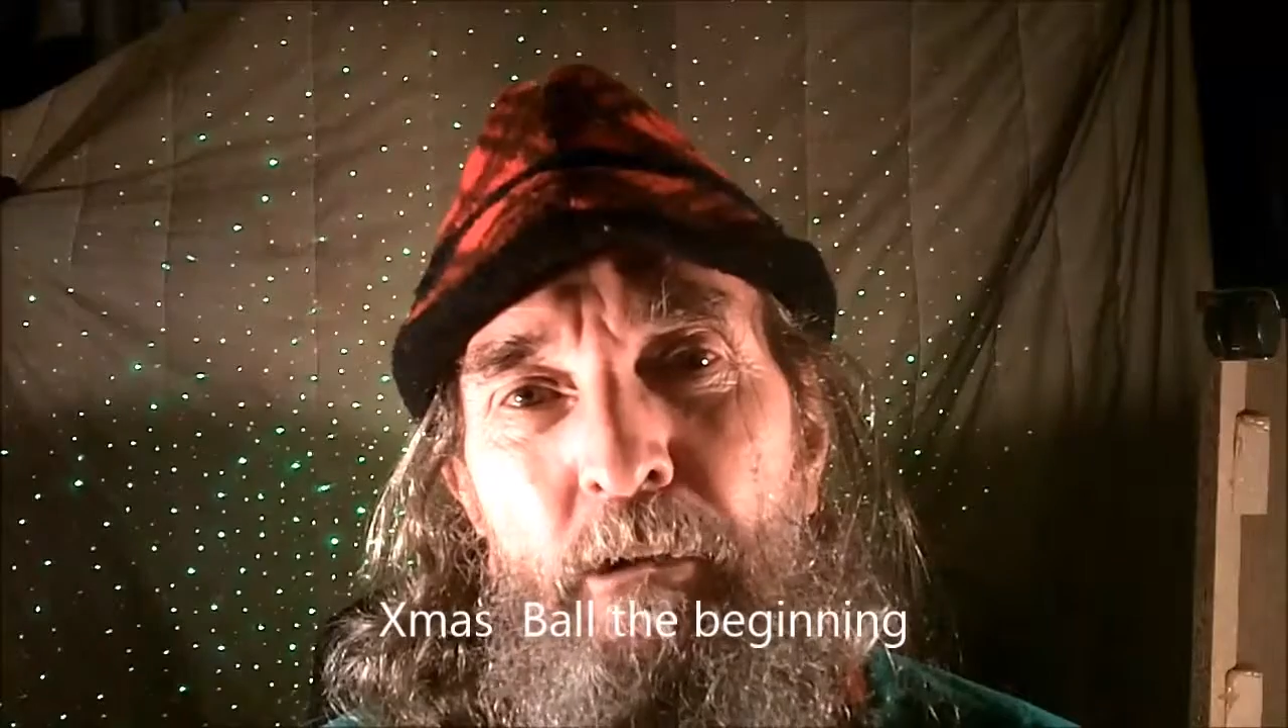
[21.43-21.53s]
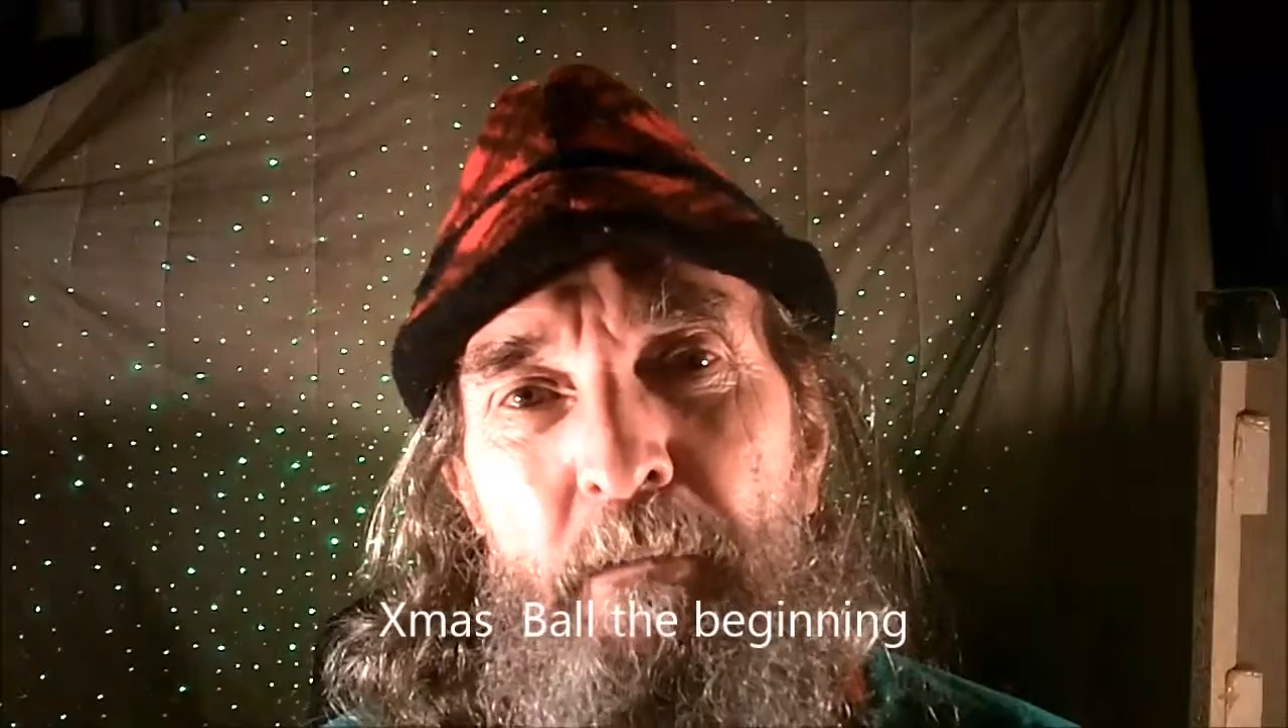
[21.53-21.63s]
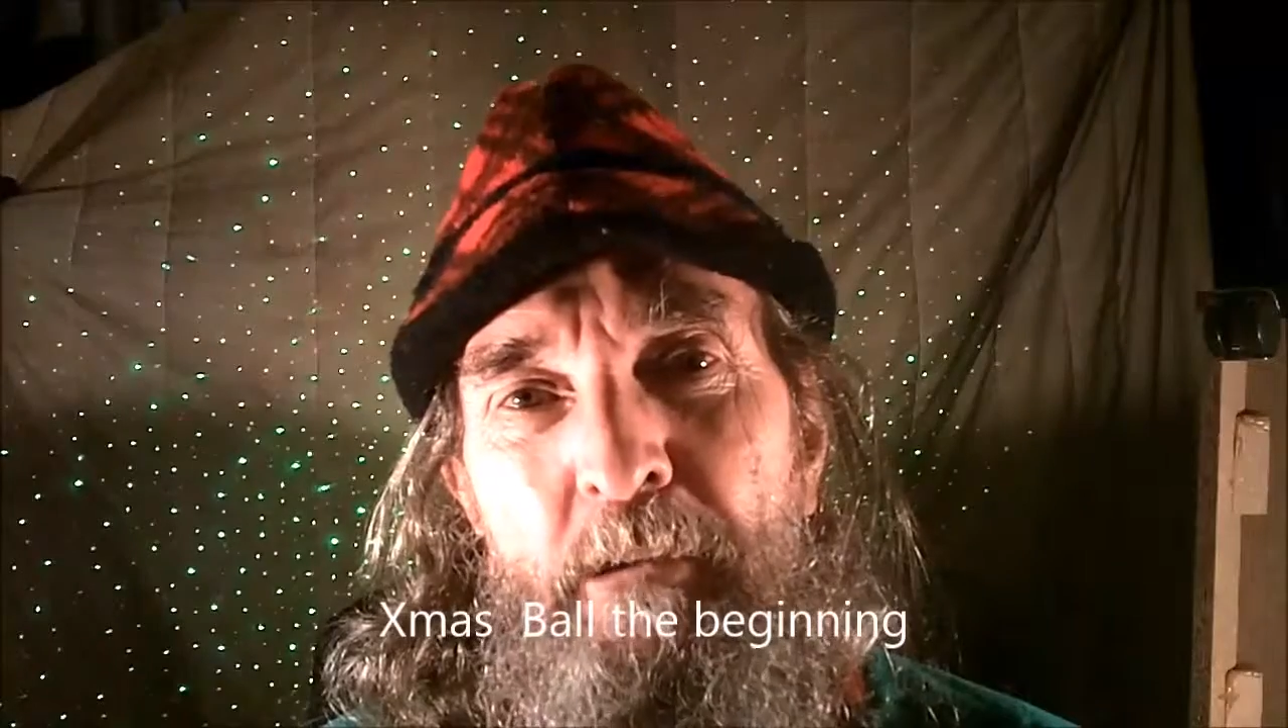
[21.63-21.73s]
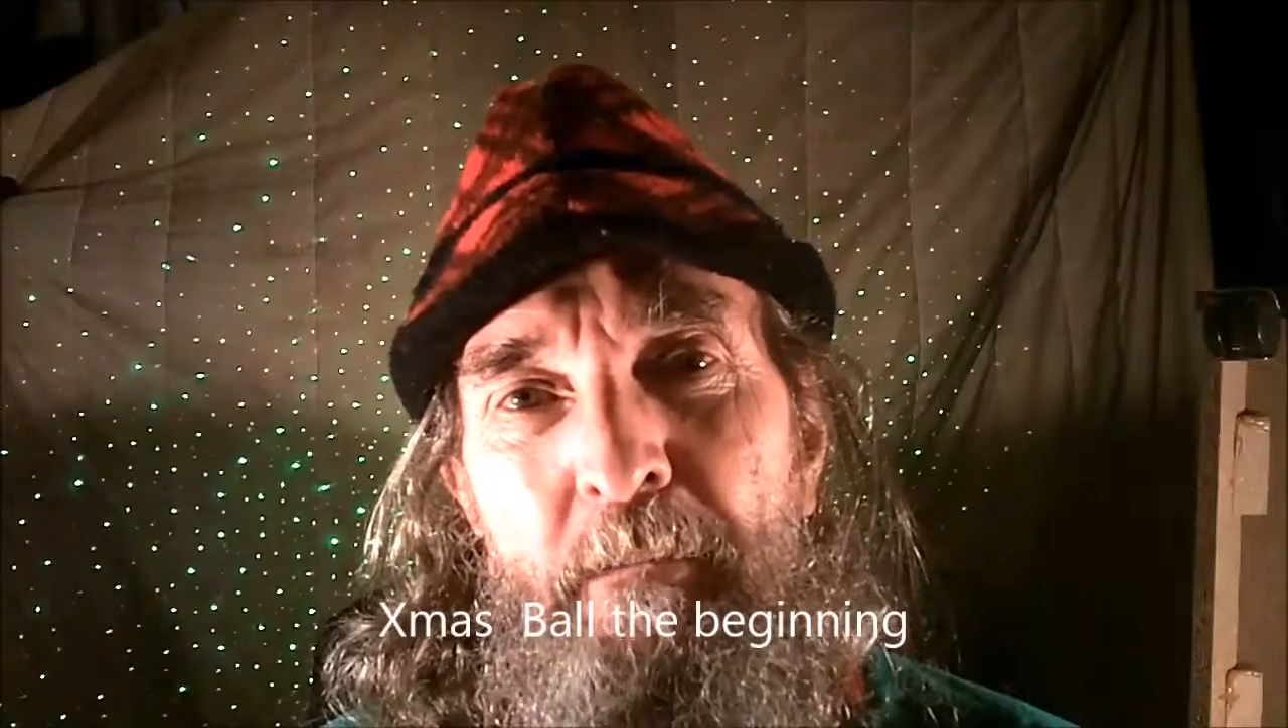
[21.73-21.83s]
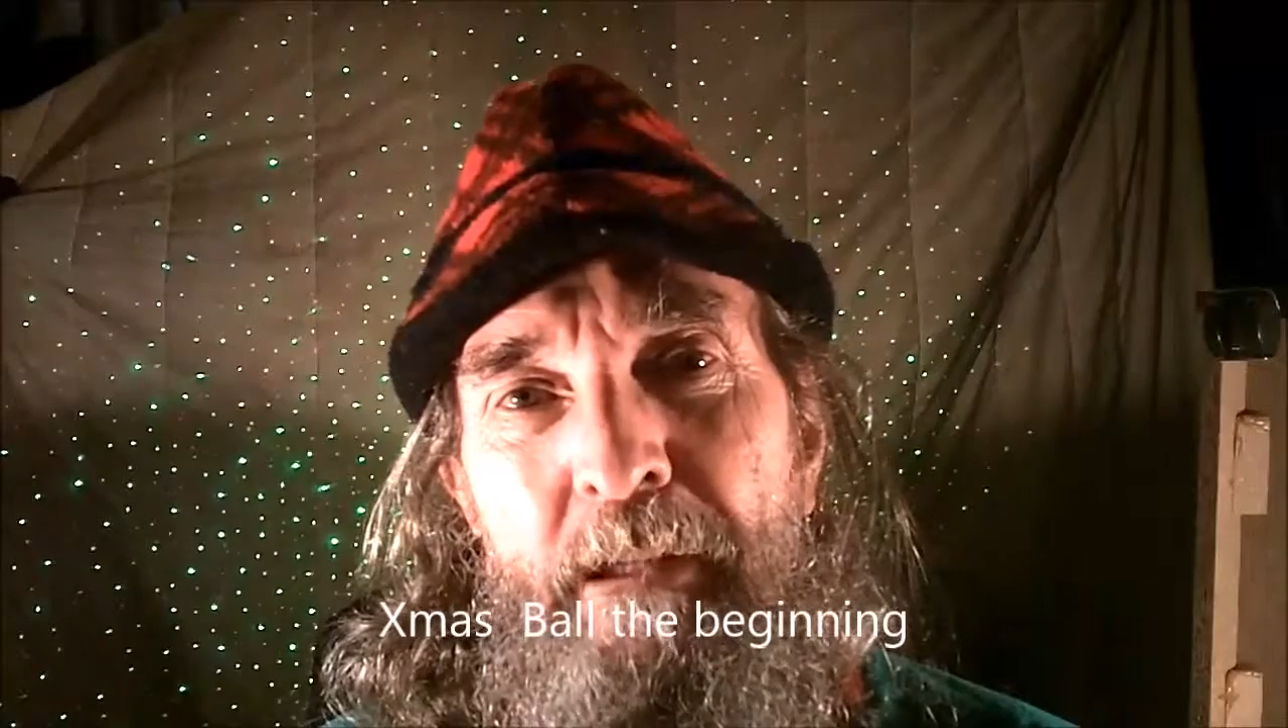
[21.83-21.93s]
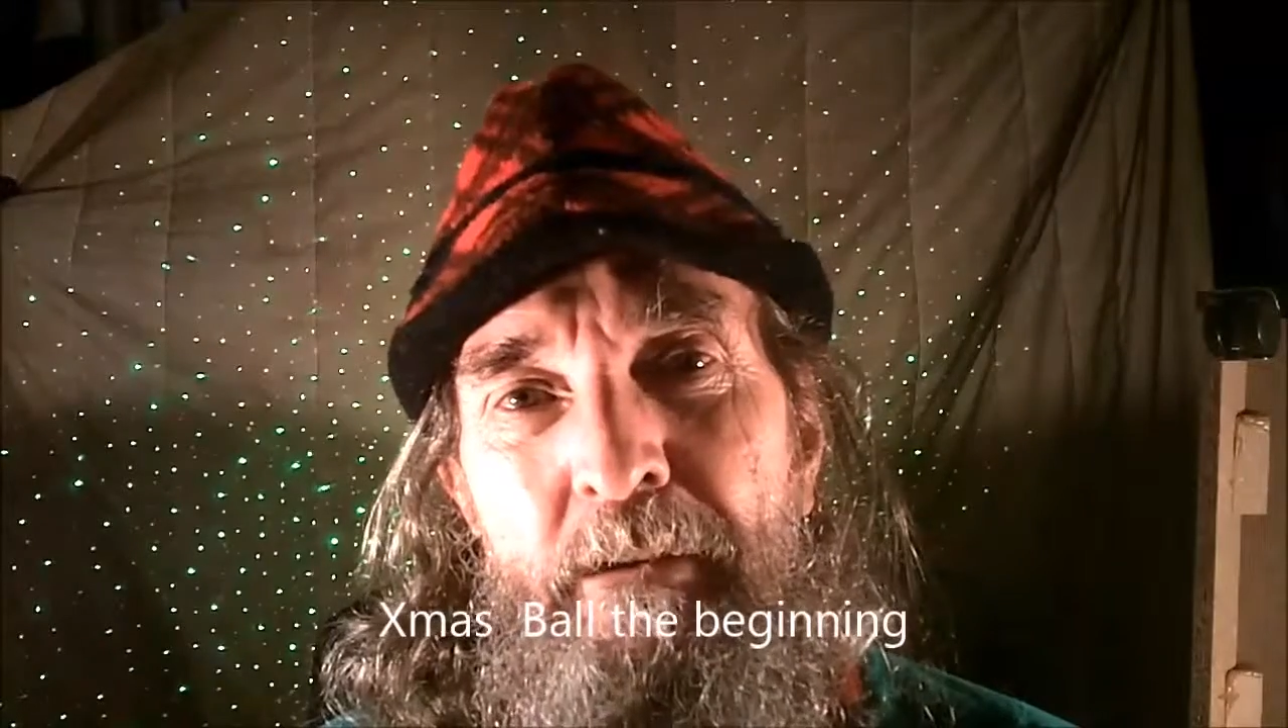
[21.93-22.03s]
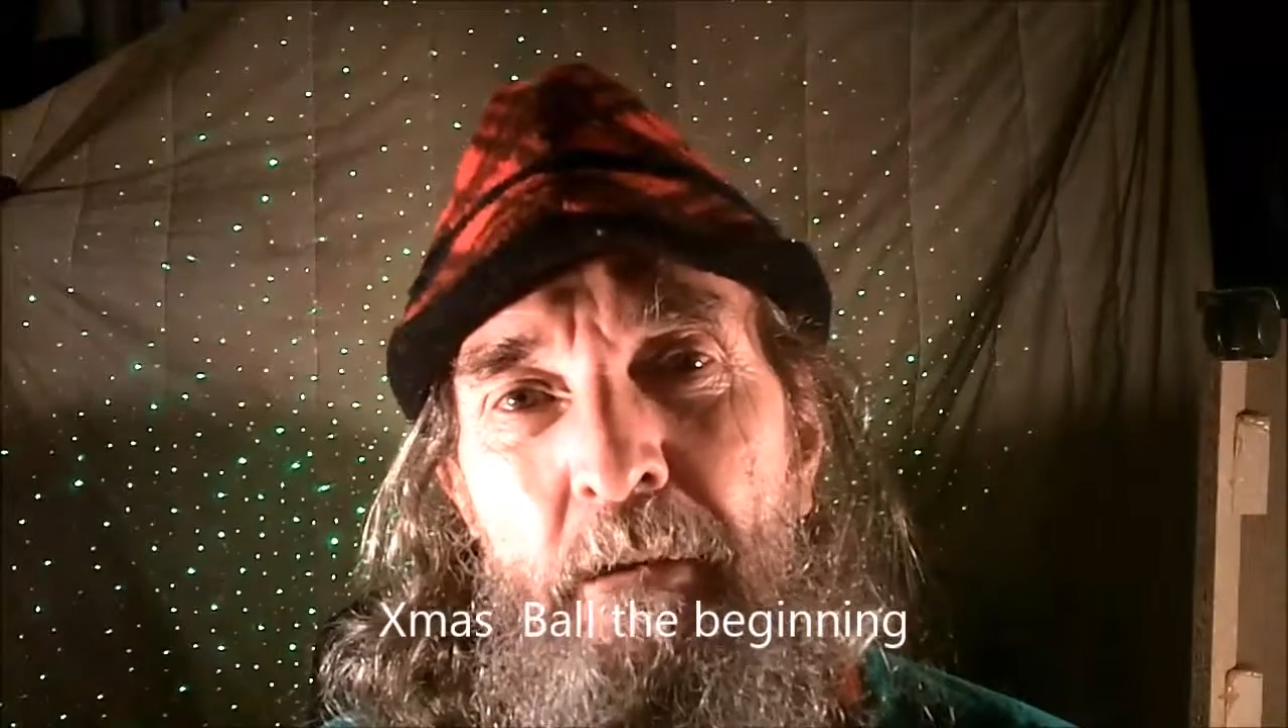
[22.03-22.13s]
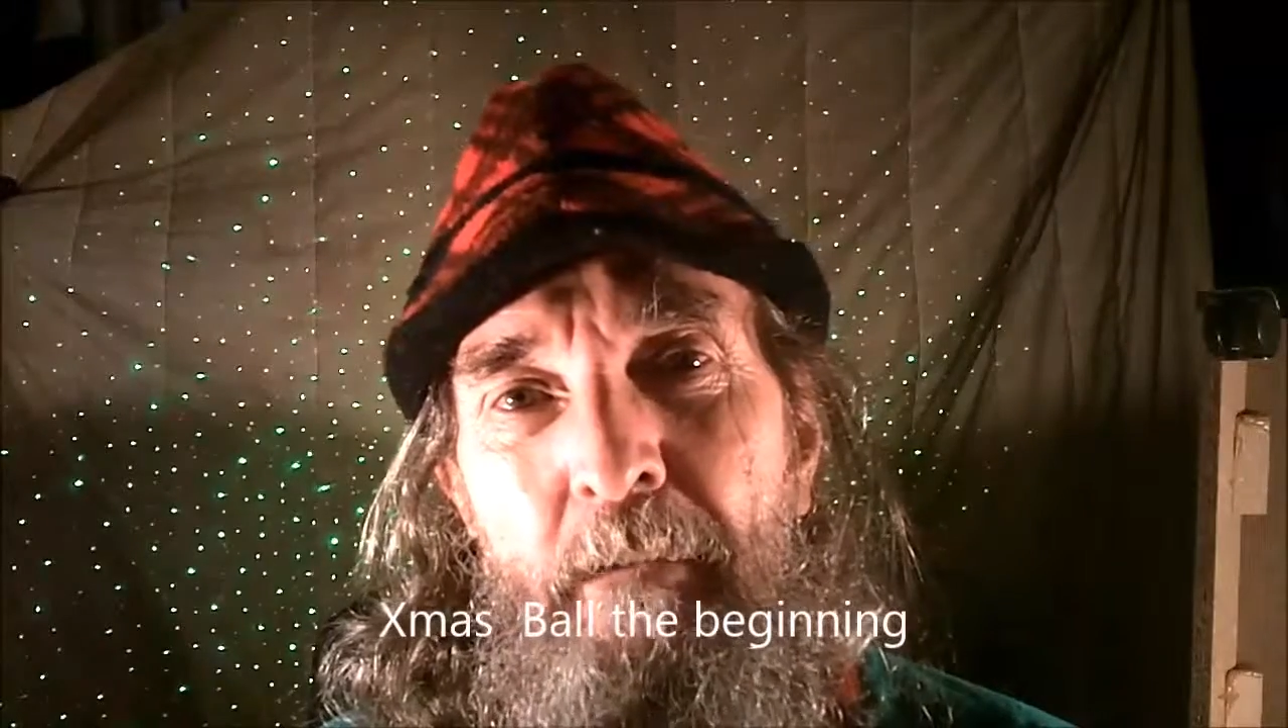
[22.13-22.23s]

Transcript: Christmas means